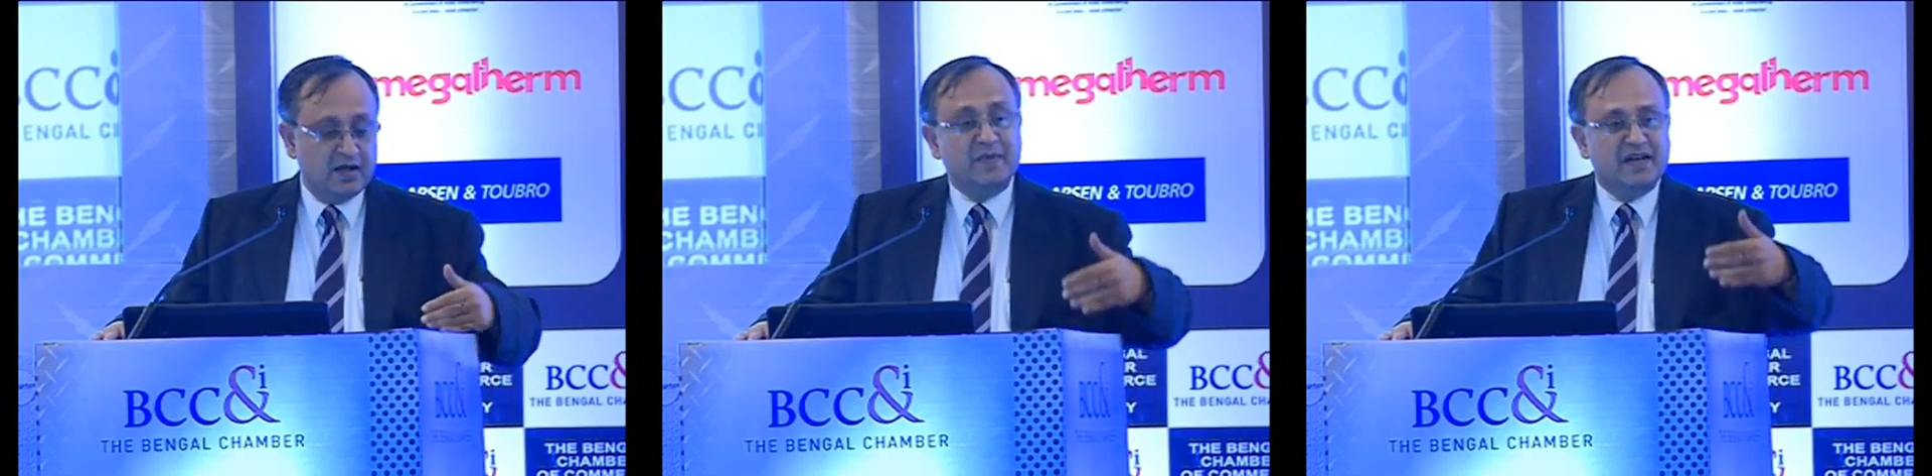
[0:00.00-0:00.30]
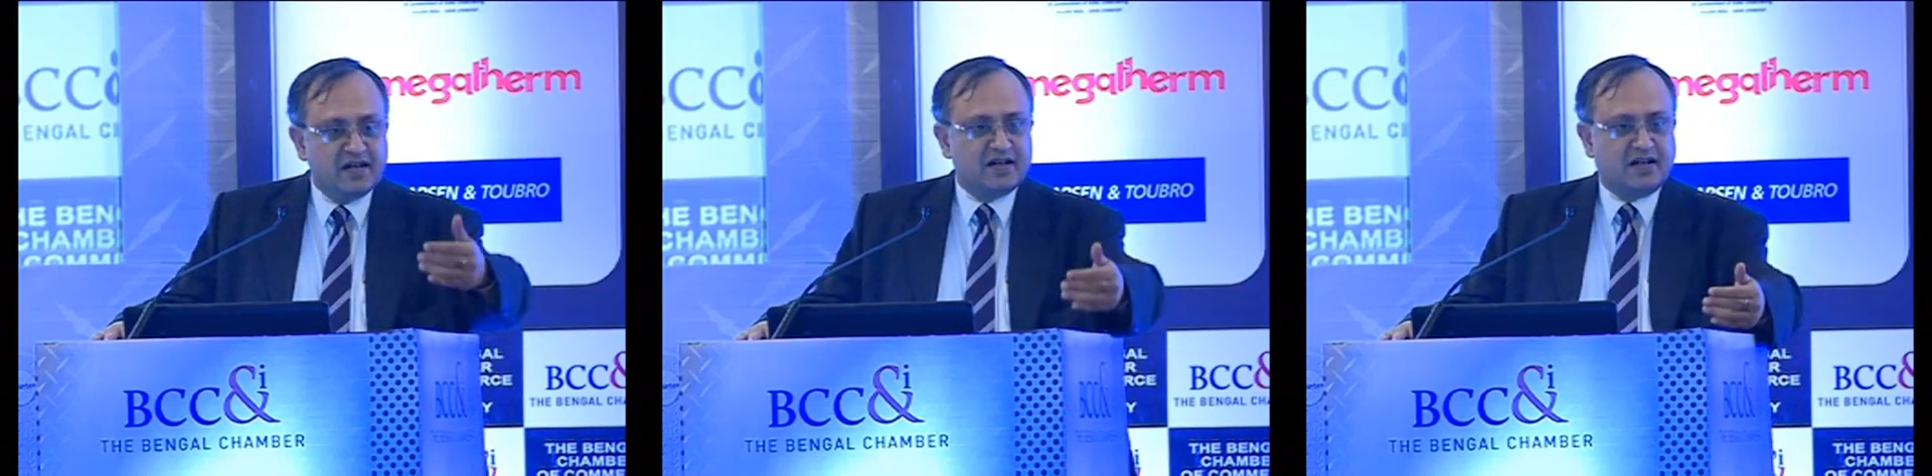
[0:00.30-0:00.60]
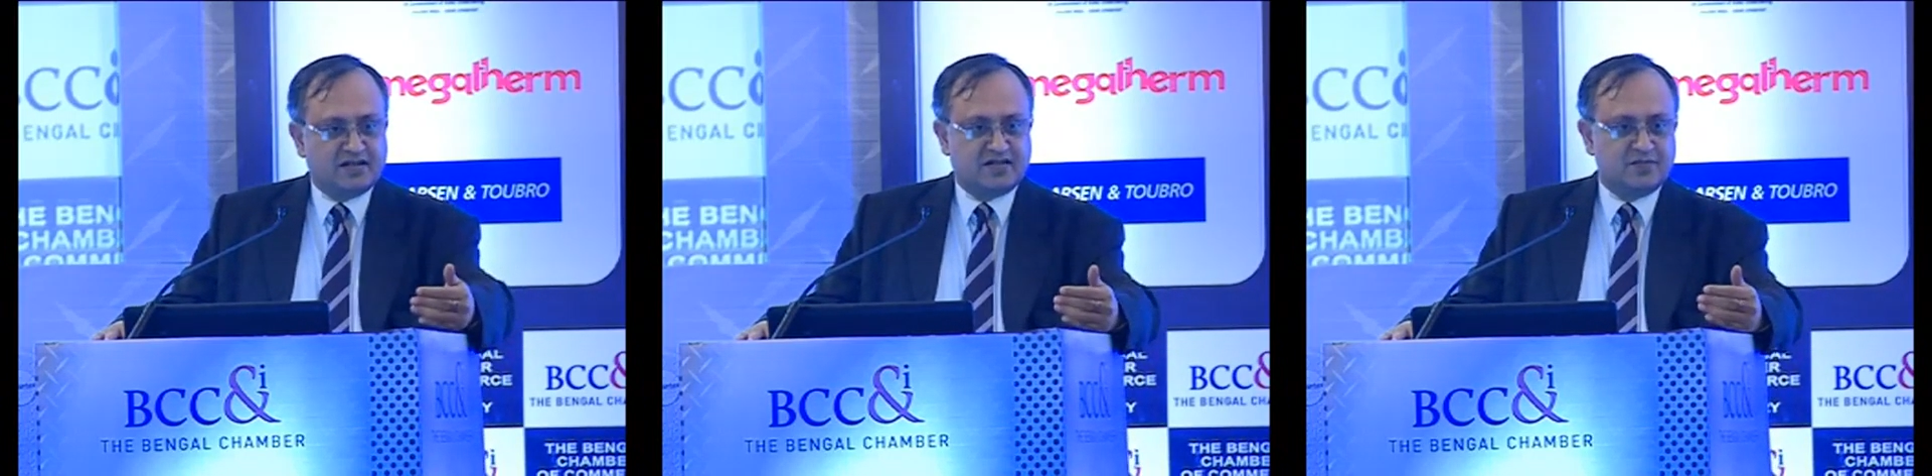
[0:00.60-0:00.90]

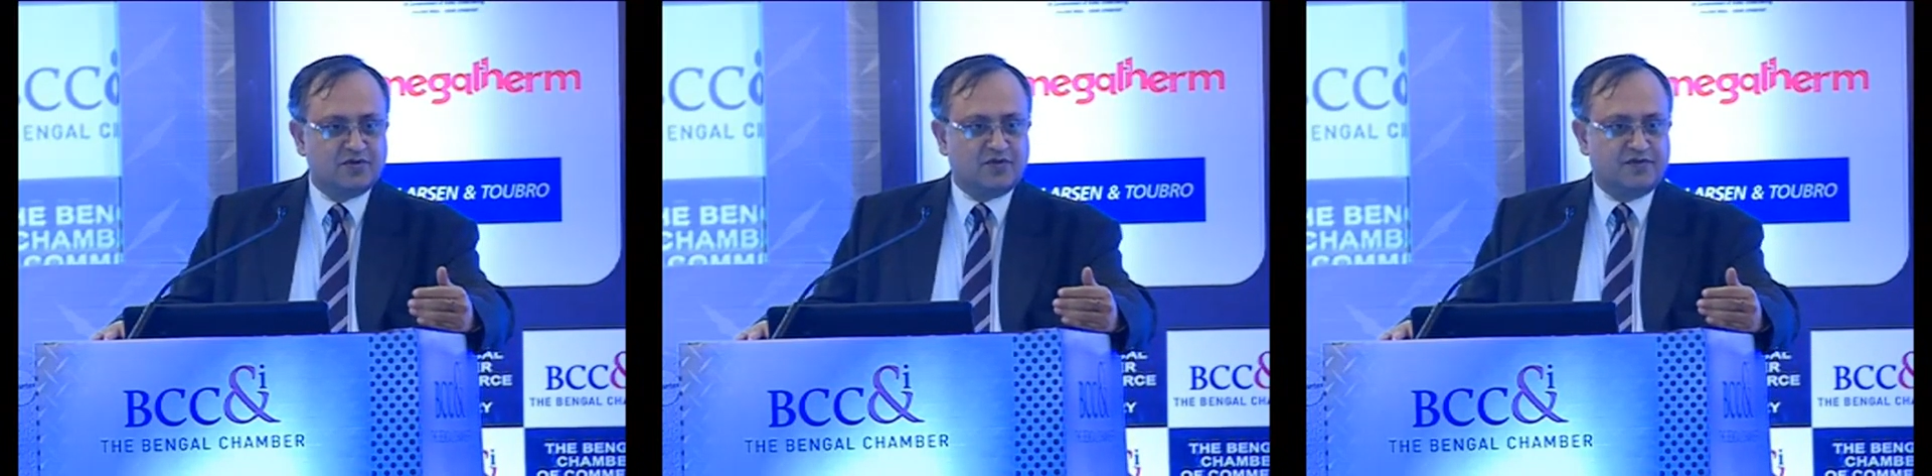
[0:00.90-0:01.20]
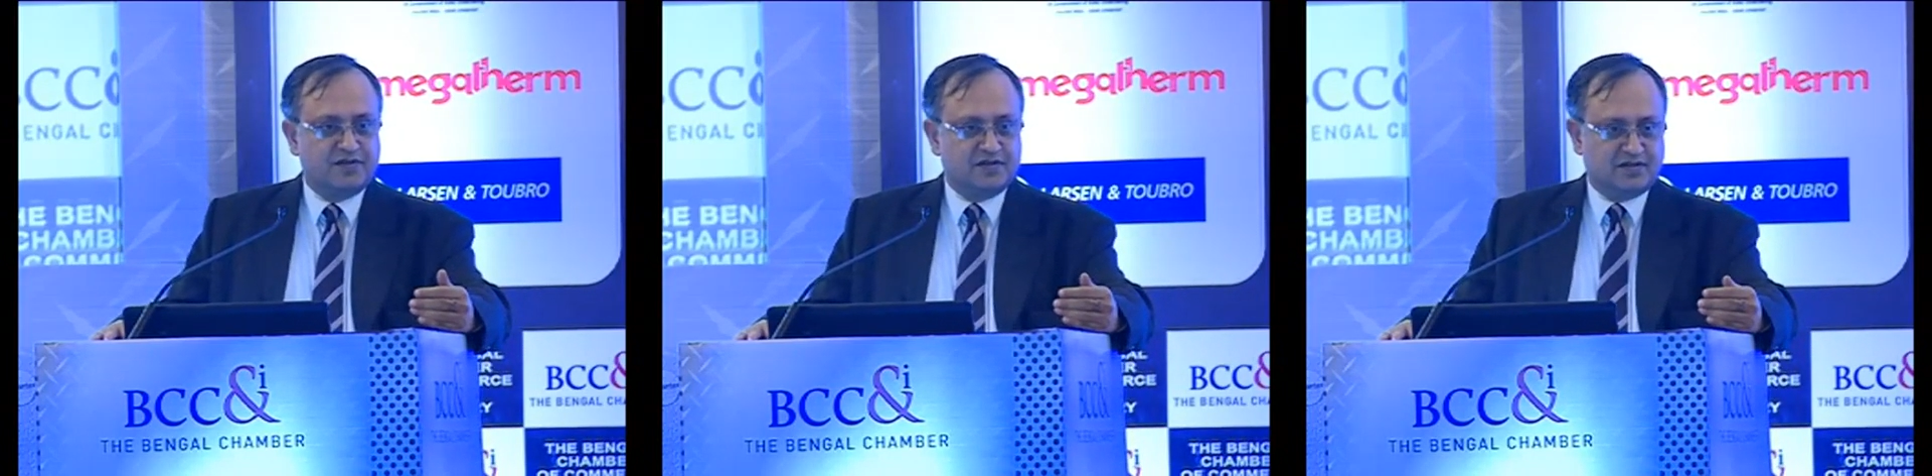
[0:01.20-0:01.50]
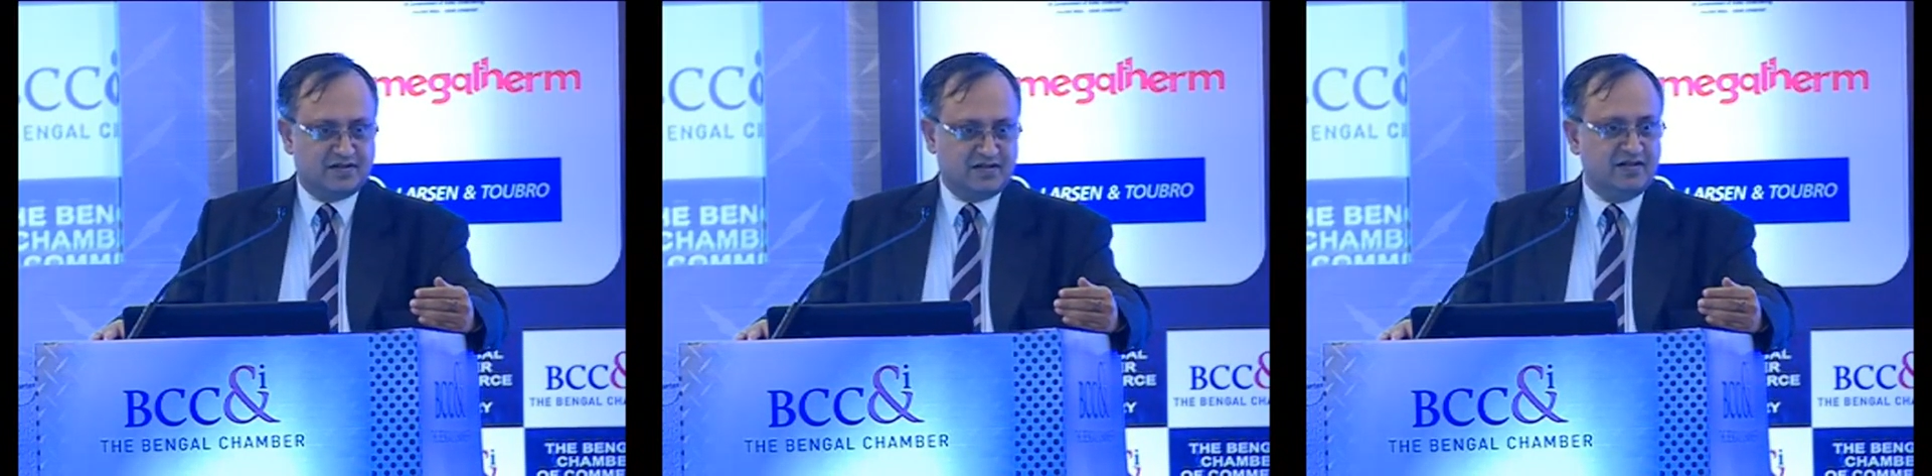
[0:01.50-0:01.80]
immediate customer of
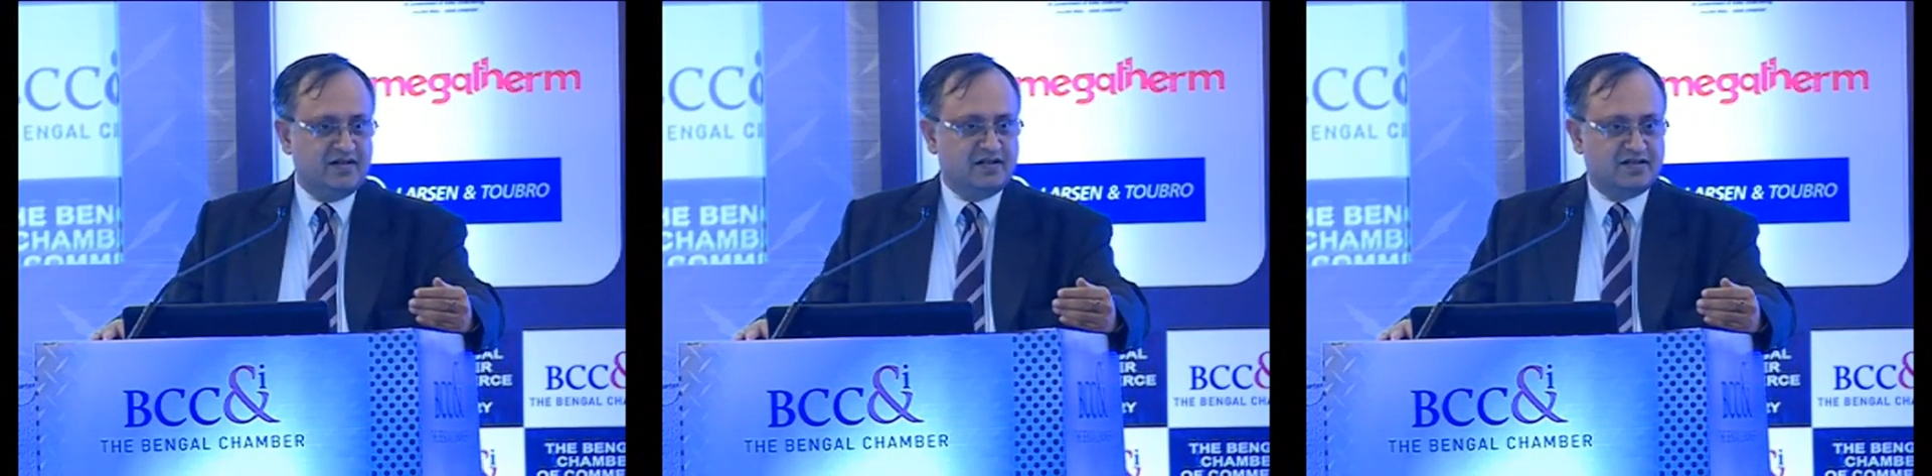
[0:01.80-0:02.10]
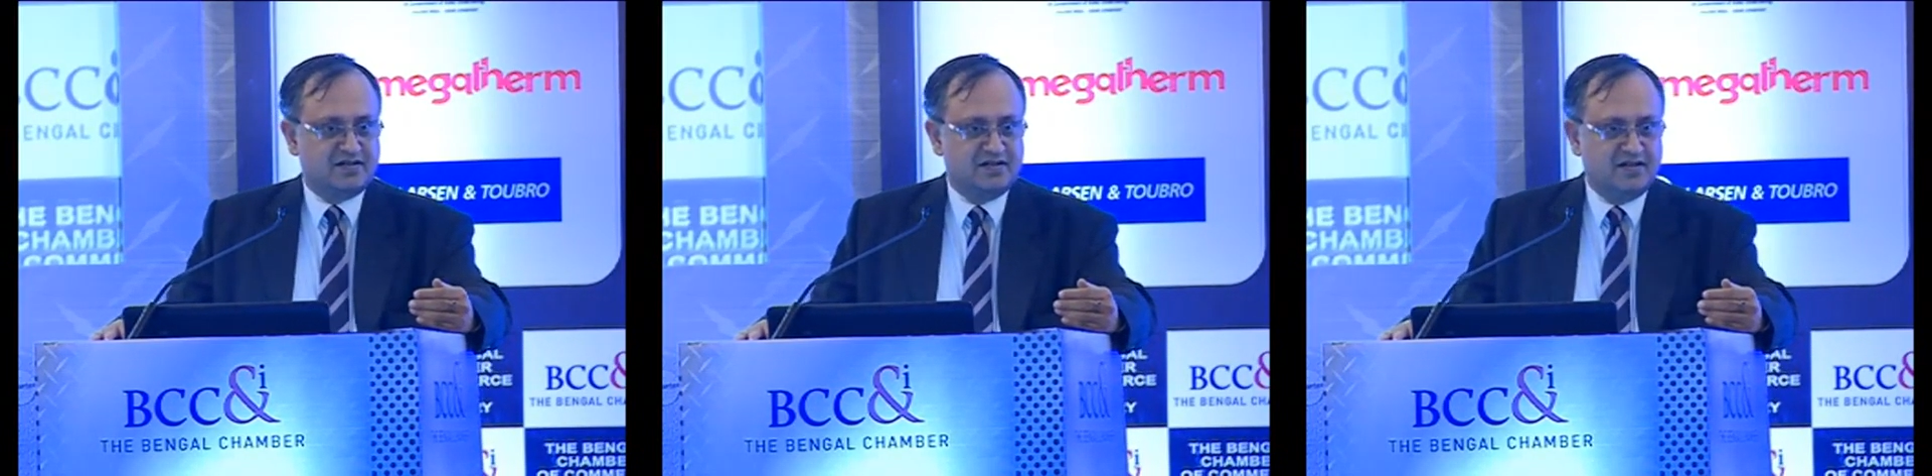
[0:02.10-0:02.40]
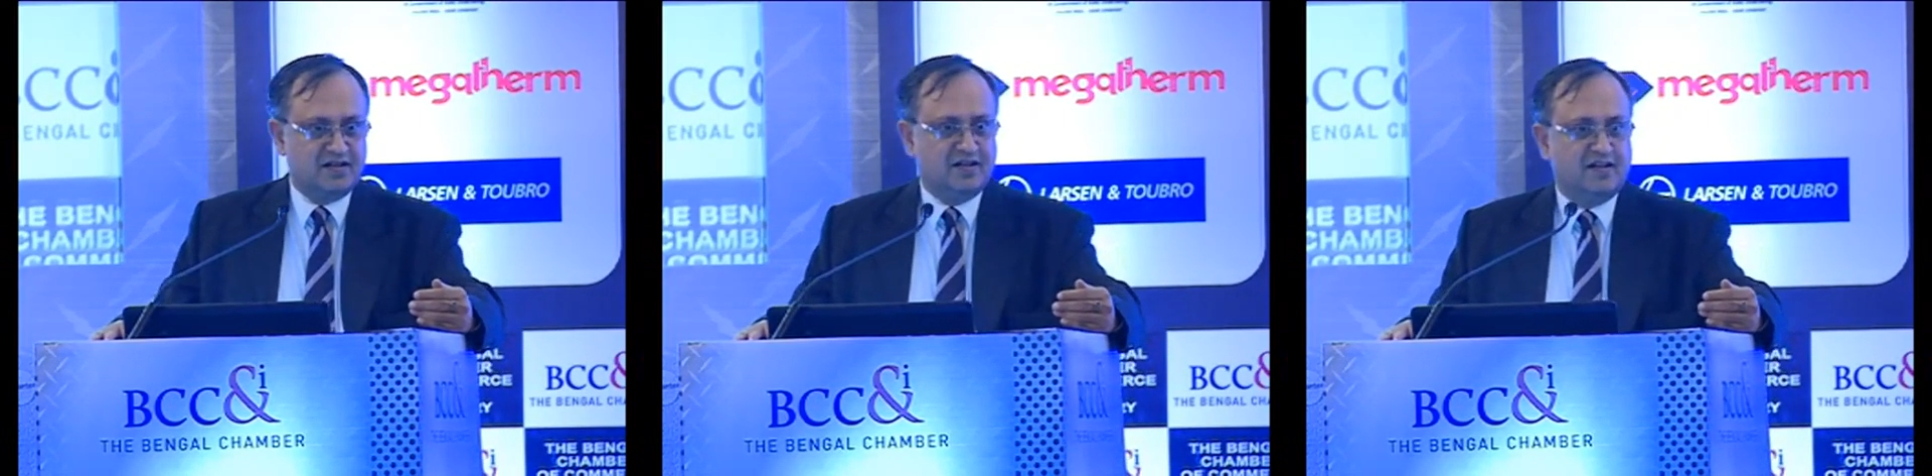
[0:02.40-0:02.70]
the steel industry,